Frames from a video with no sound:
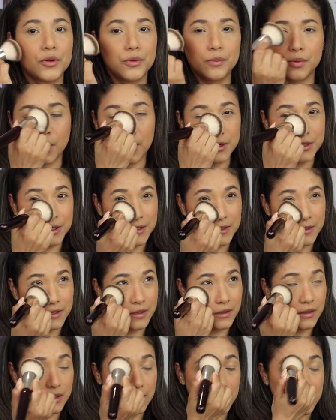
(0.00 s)
brush,
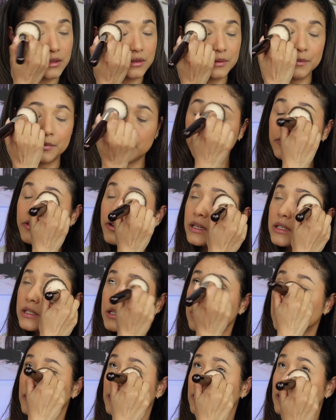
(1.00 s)
this is
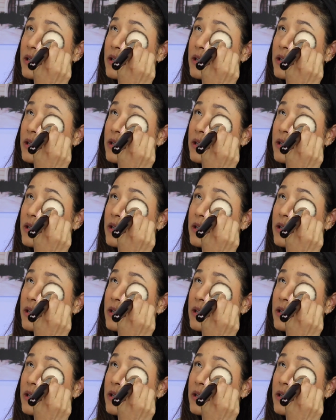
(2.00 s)
perfect.